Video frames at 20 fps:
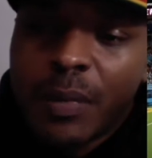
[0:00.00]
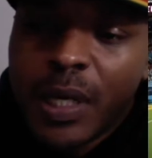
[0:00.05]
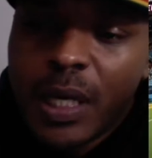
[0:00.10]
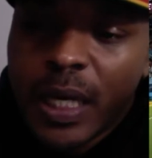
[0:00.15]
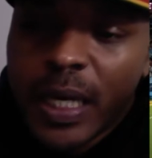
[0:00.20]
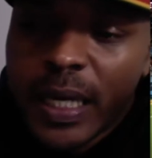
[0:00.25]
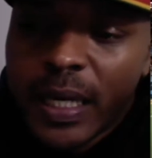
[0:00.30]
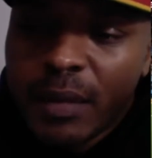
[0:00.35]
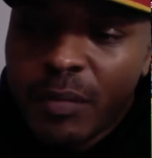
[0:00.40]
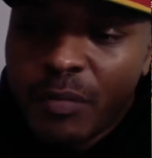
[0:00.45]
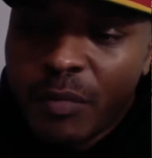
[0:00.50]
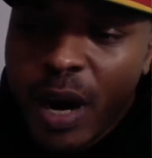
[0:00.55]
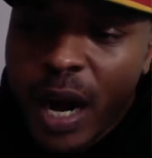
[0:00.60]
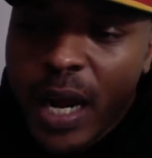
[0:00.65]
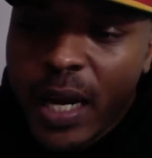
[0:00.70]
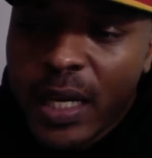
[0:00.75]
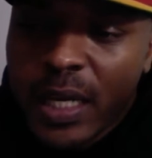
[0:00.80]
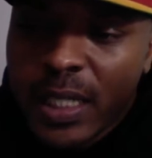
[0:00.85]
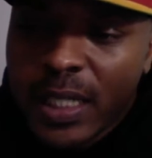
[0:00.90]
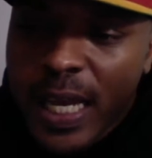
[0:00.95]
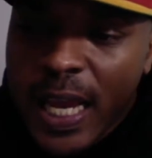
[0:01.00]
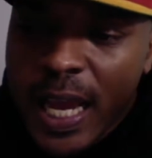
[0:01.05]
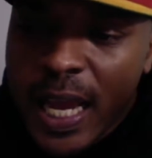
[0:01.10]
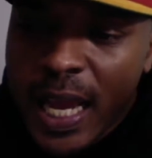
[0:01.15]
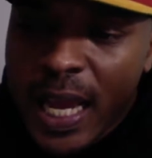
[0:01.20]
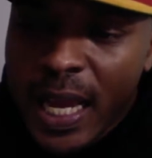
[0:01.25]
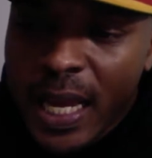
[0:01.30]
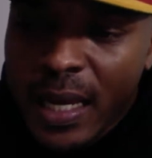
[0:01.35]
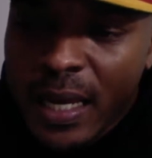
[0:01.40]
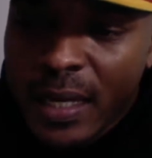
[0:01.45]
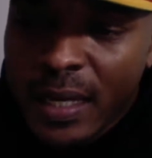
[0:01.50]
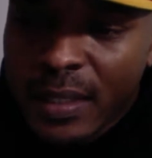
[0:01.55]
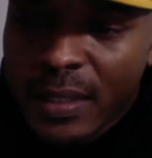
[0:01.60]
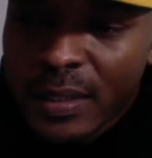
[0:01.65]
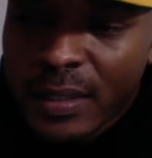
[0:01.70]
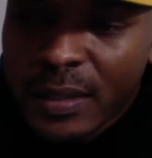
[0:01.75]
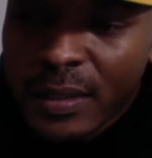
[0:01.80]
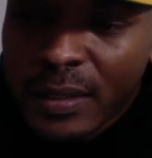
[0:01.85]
mug hit him right in his hands.